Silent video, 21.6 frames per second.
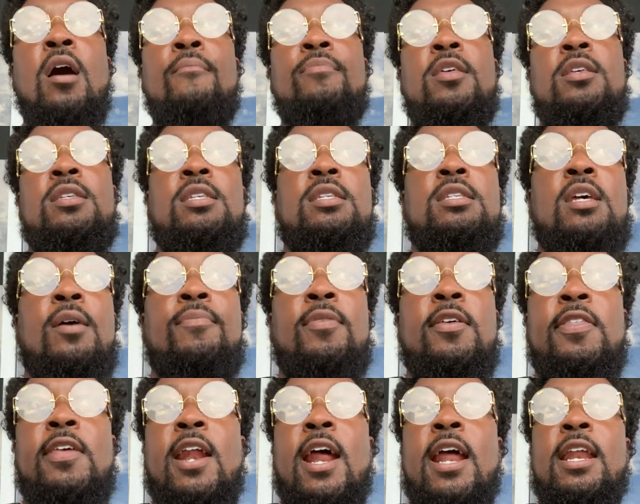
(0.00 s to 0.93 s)
This is
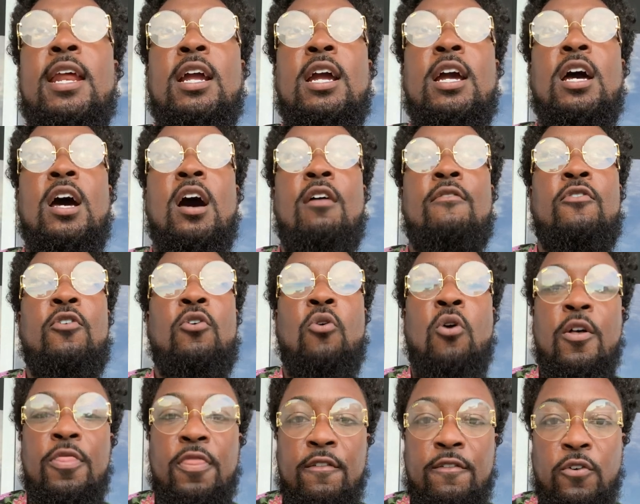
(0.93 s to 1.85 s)
something that I didn't cover
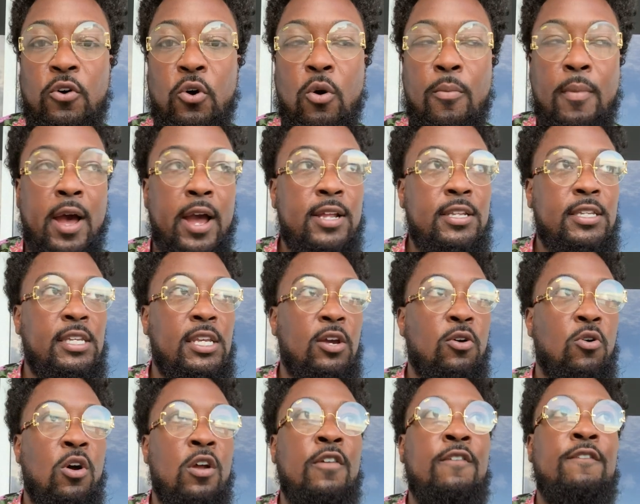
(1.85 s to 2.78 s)
on the Full
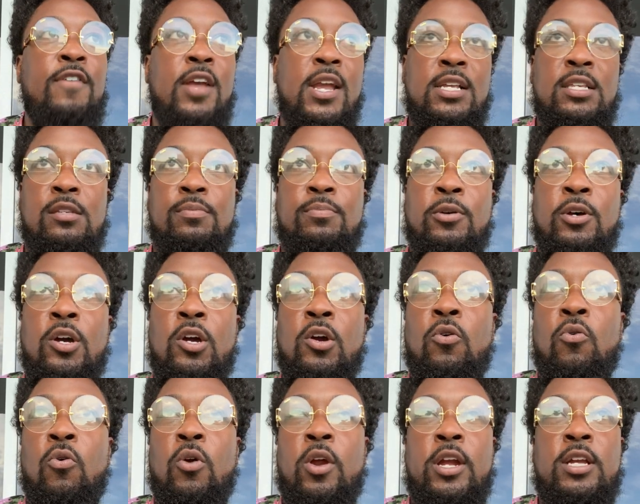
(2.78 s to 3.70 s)
Monty on
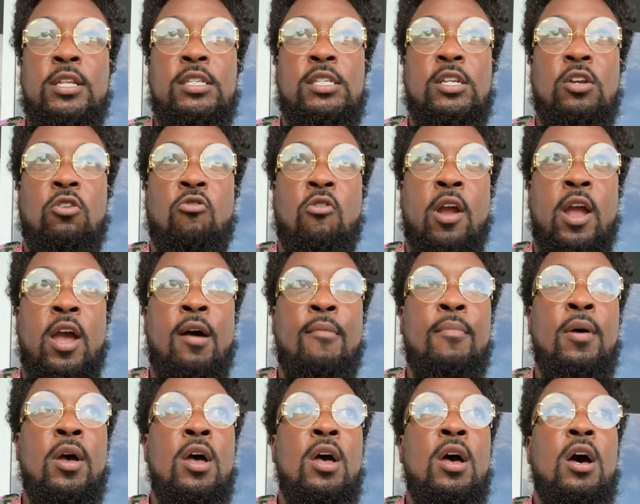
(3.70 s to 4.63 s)
Facebook or
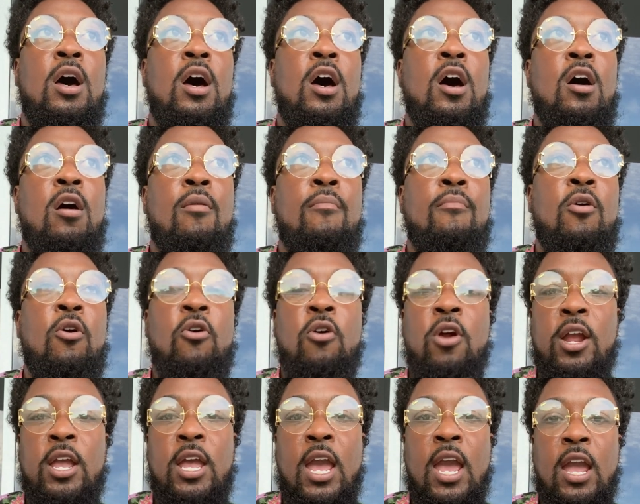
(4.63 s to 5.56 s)
Instagram.
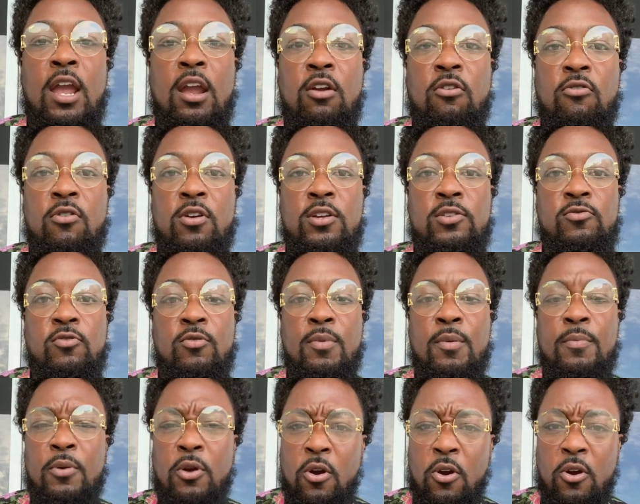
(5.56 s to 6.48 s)
Hurricane Chris.
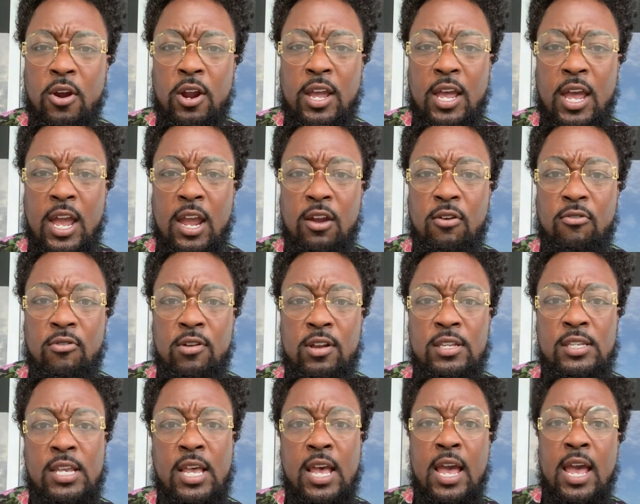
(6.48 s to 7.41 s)
Remember Hurricane
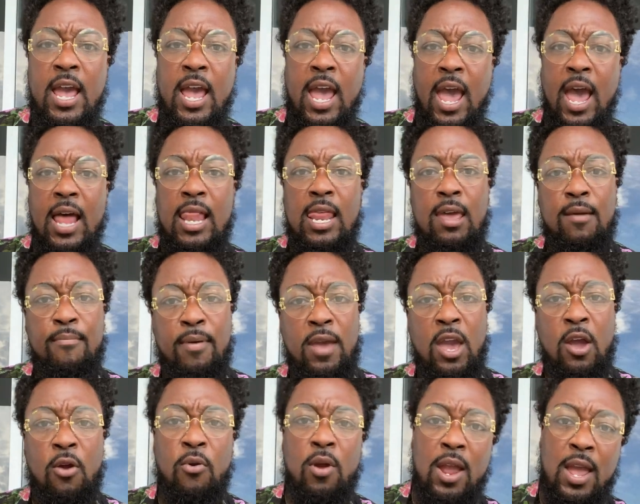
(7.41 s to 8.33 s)
Chris? Halle
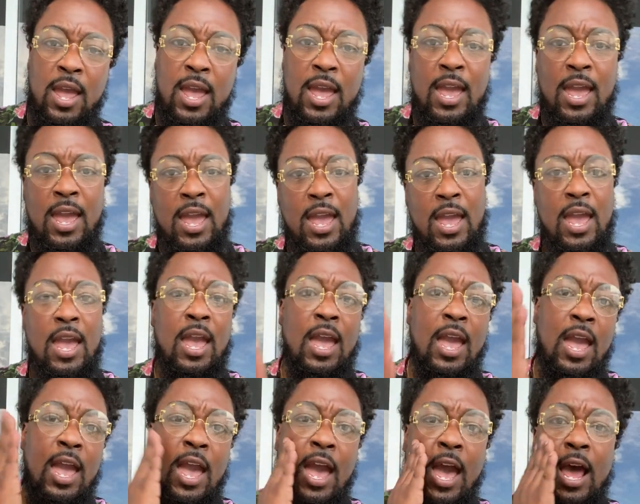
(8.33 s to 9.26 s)

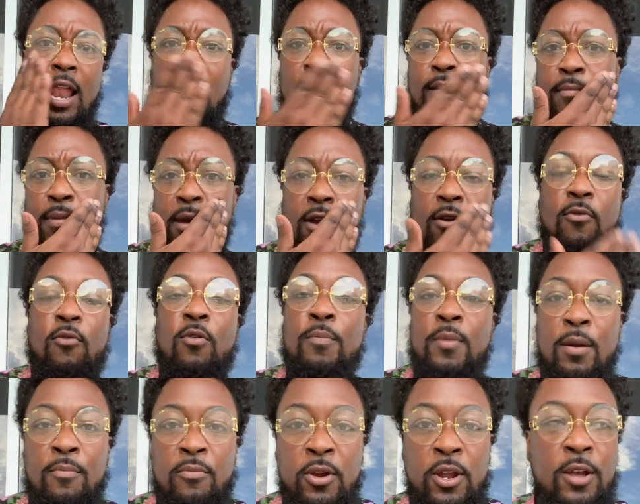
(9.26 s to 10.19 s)
Berry.
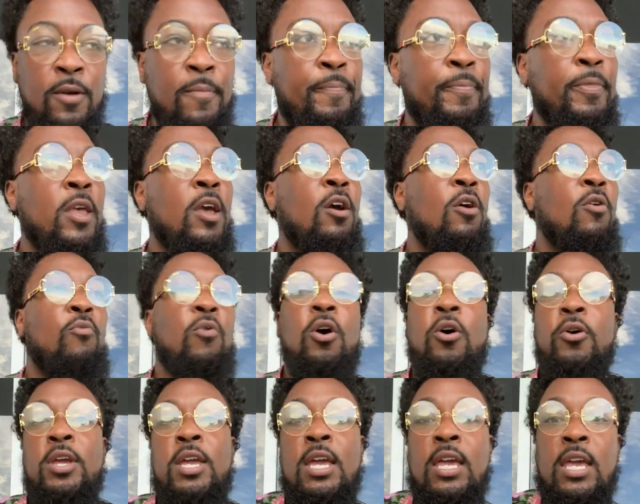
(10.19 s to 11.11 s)
Remember him?
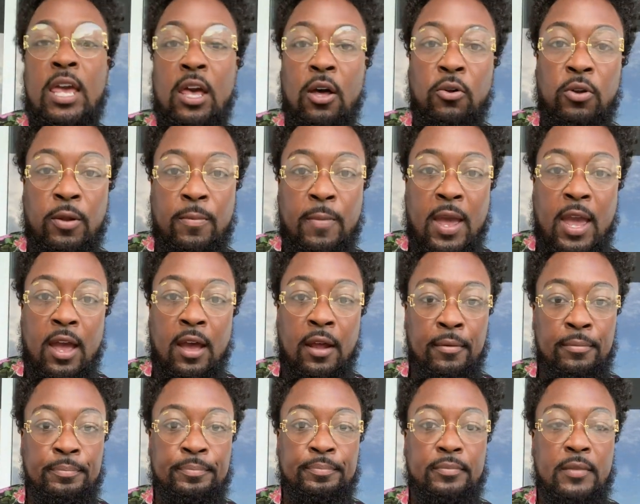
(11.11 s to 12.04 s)
Well, he killed a
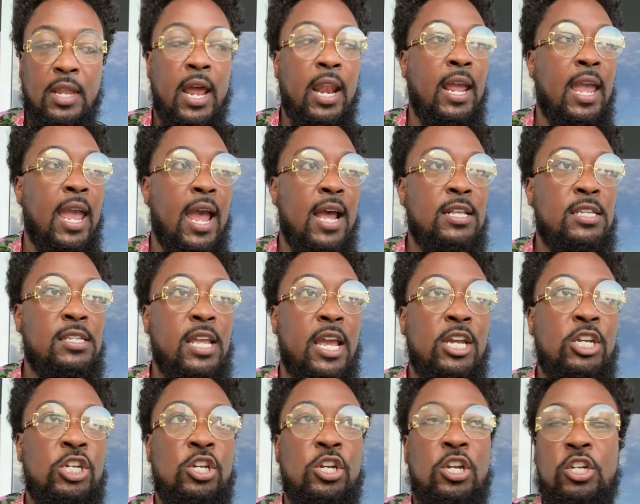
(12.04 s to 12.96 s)
man at a gas
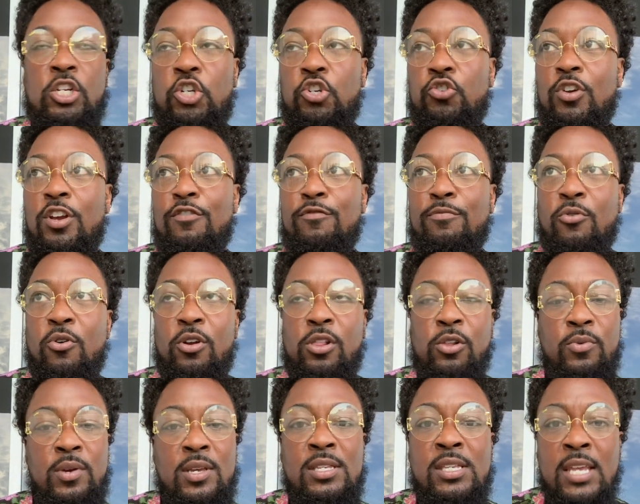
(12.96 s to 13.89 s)
station in Shreveport,
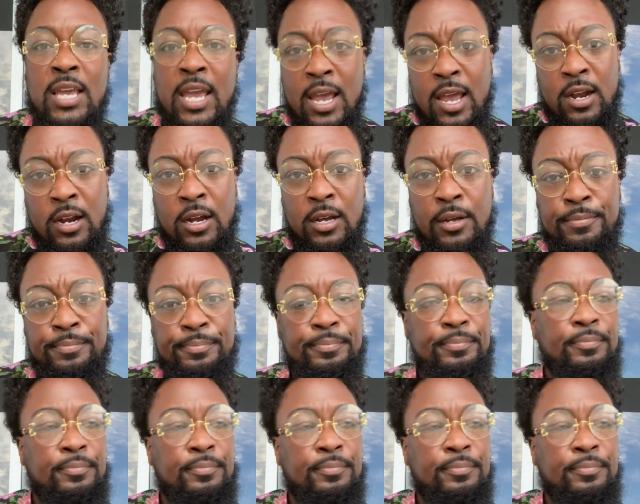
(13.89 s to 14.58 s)
Louisiana.